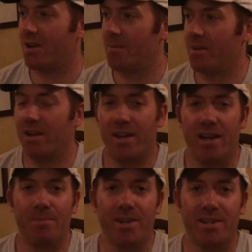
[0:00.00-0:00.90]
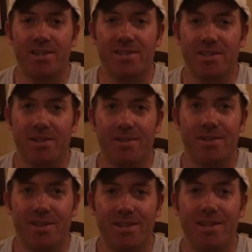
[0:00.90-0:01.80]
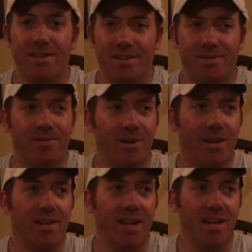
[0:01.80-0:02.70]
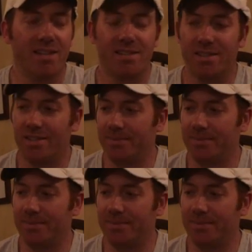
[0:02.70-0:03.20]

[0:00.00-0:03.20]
carbonate now because the tedious, it's very tedious